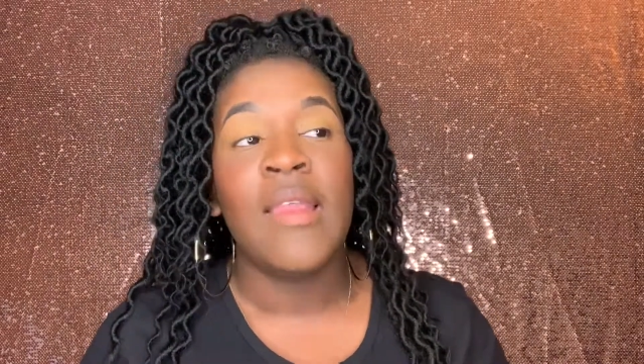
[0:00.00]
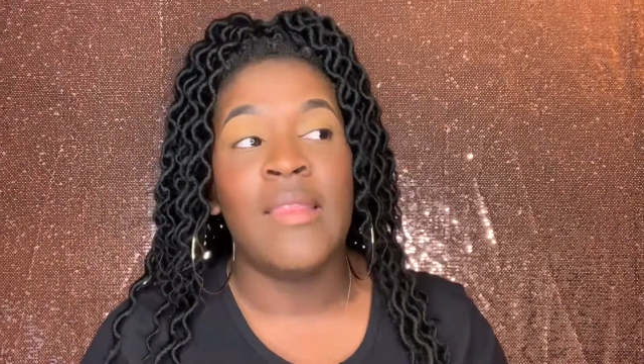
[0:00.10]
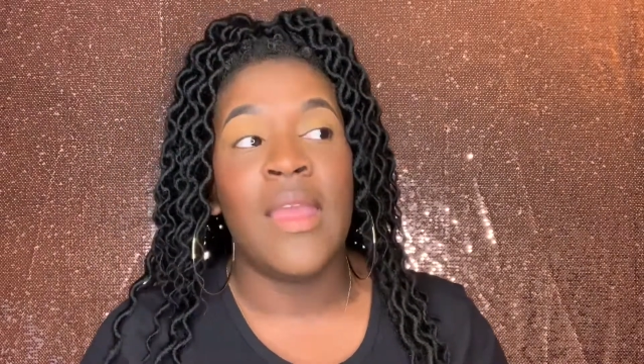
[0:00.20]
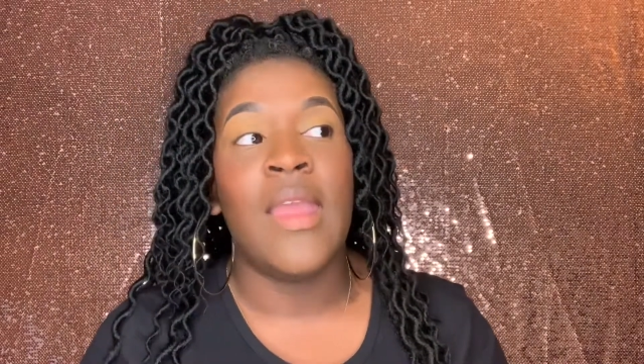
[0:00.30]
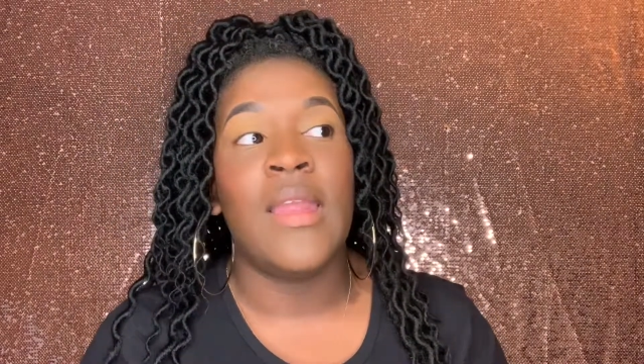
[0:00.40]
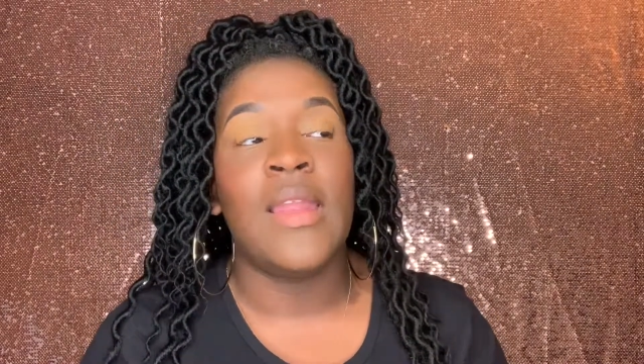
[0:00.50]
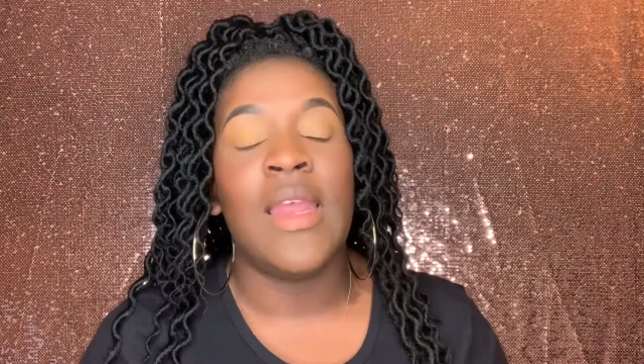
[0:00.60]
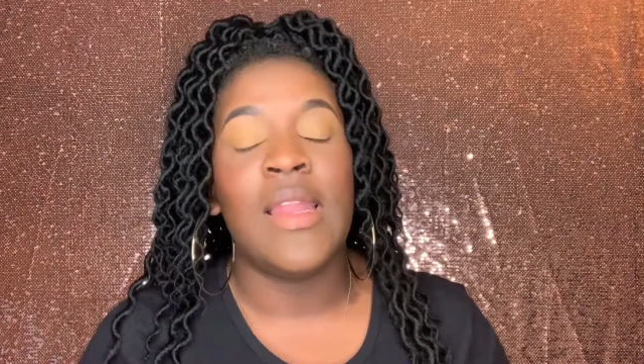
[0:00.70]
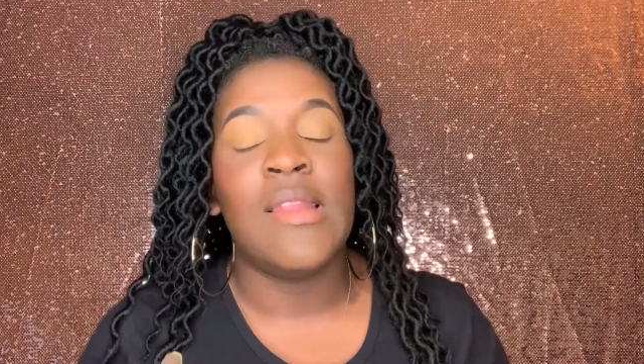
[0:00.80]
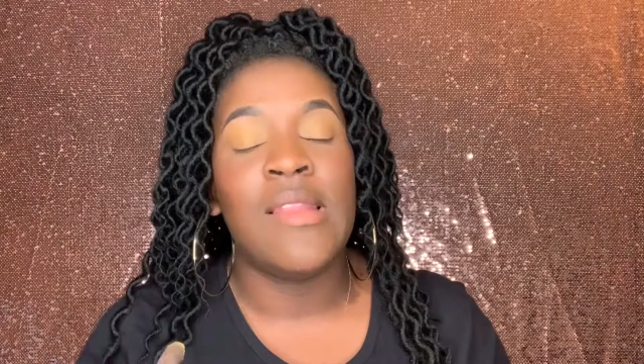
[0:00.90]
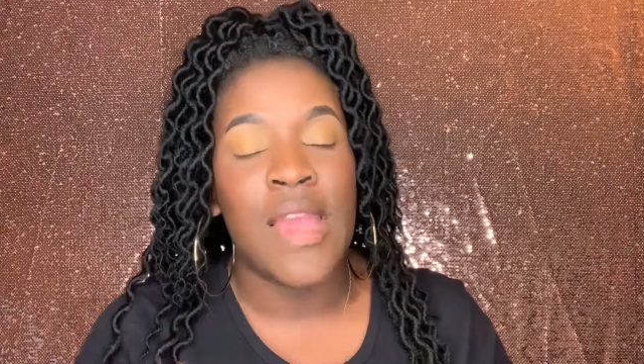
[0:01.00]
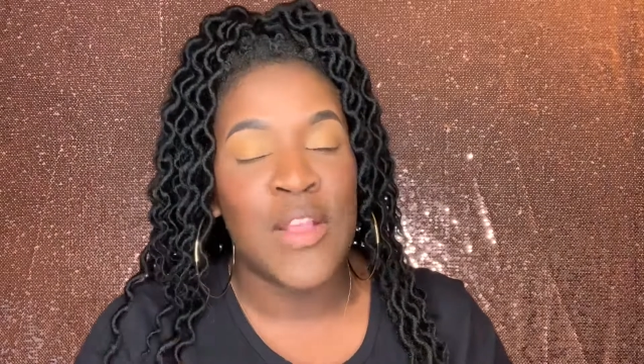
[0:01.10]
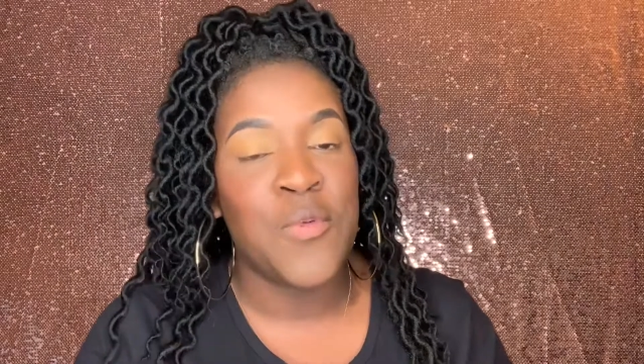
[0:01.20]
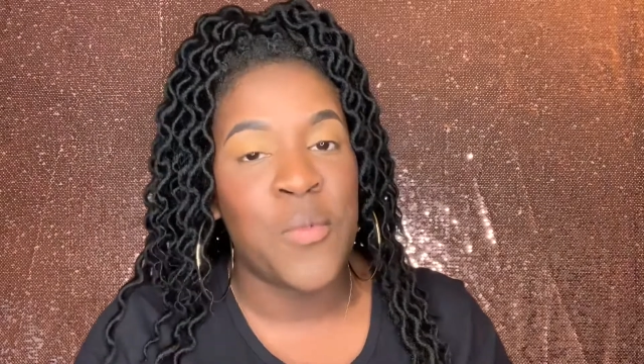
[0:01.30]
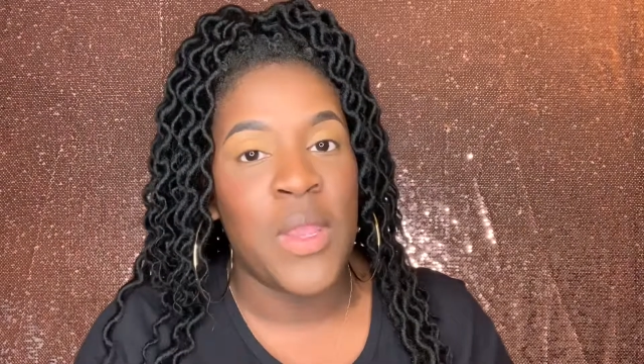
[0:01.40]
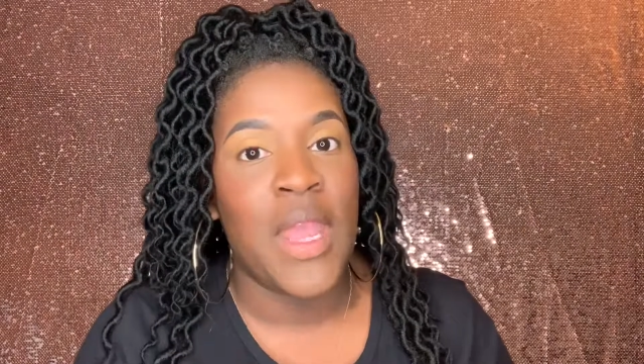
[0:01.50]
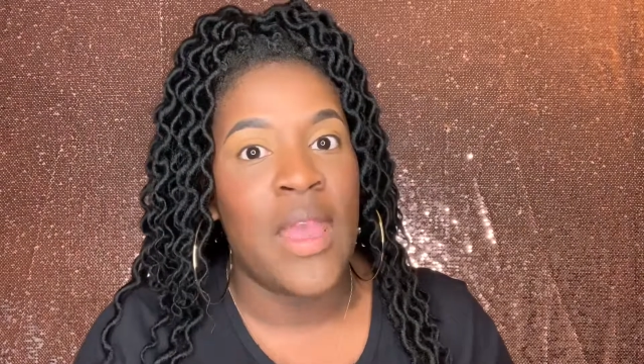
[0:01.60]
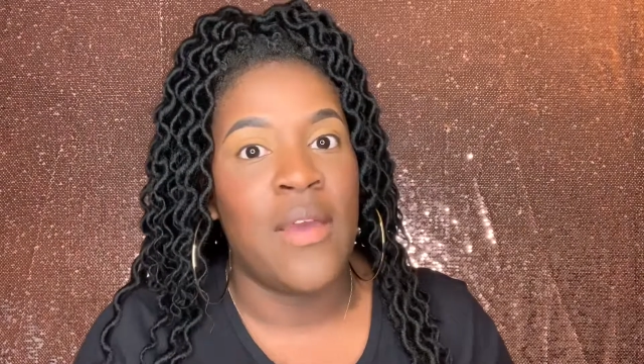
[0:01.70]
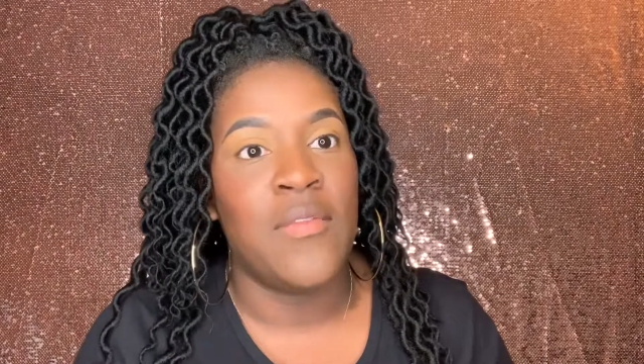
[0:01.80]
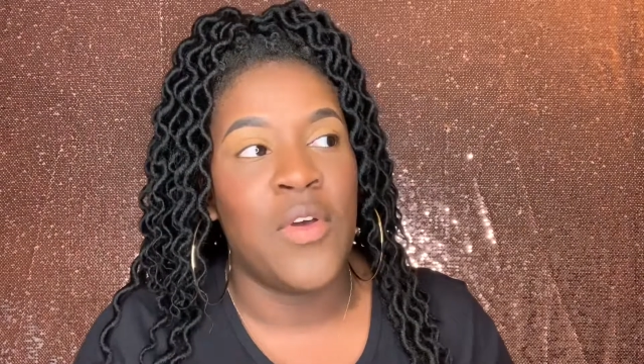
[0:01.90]
then that's when we
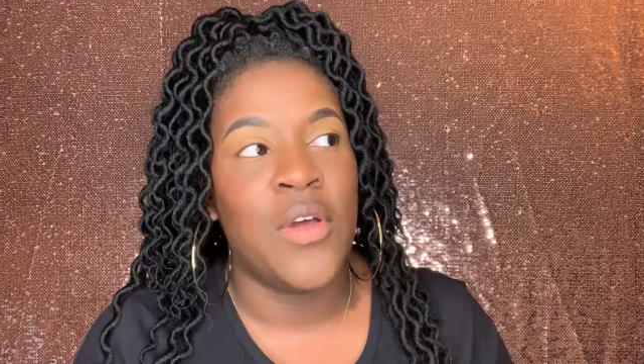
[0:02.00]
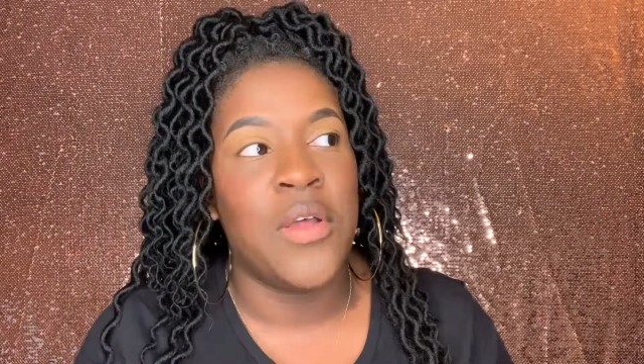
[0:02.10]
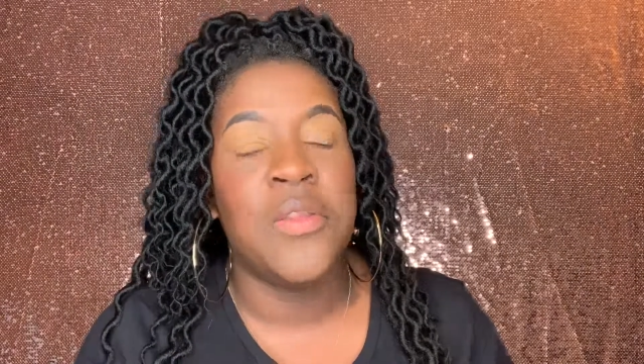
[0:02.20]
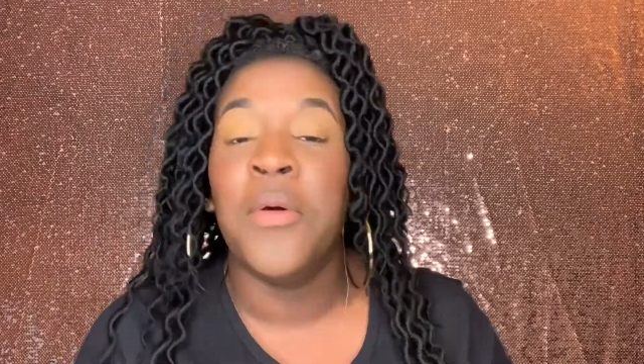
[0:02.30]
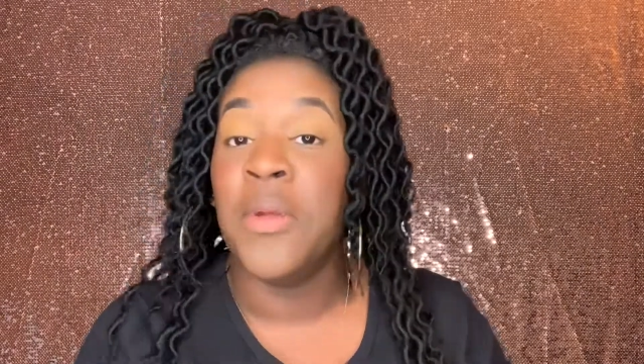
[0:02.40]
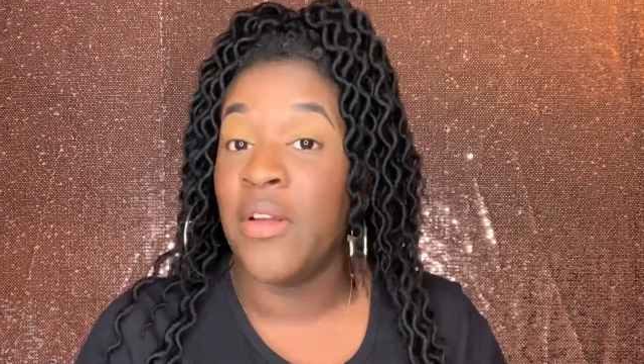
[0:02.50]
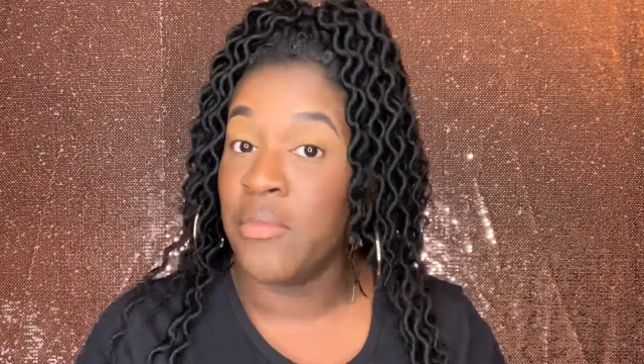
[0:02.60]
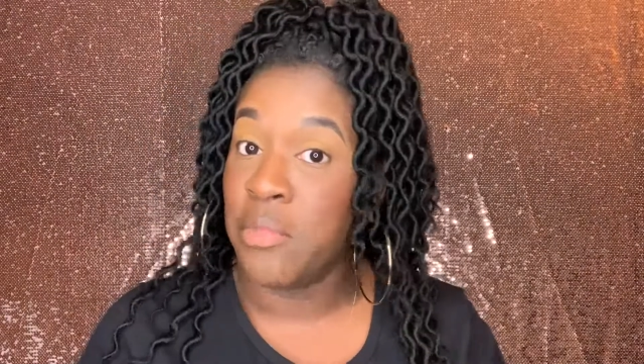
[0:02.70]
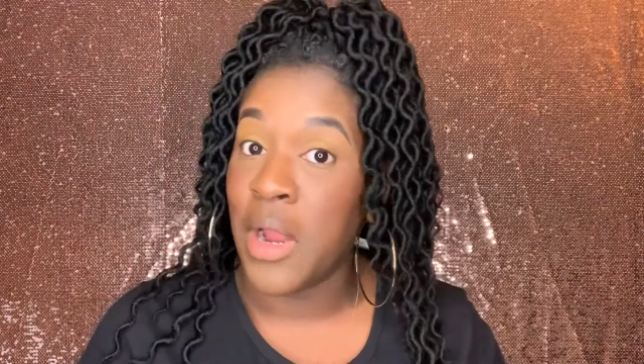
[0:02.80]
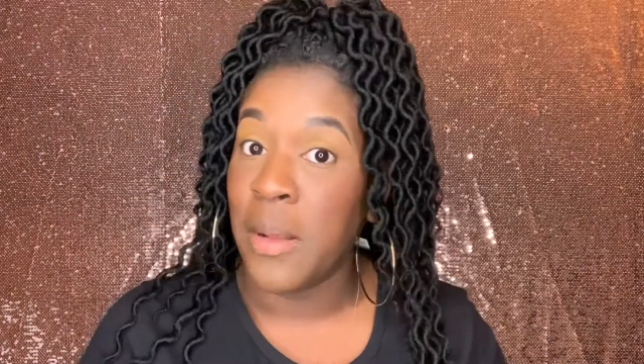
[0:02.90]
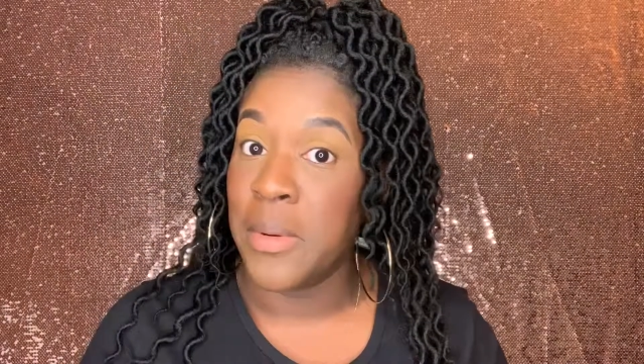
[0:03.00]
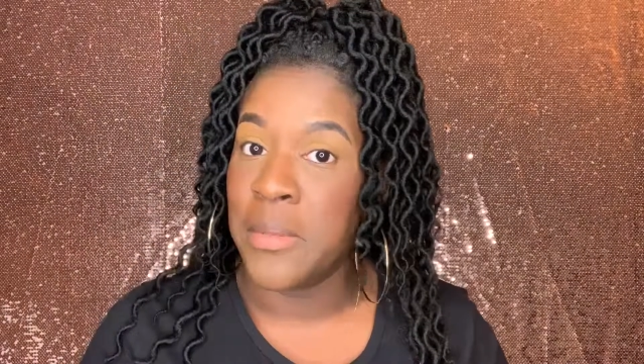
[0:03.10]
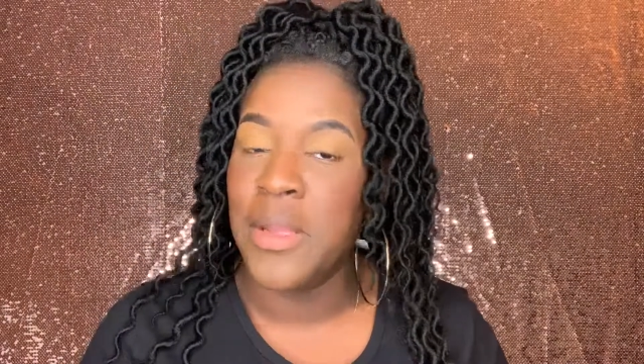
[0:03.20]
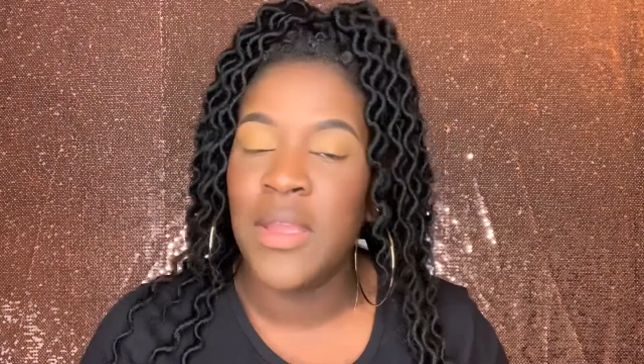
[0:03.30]
have a little bit of a problem.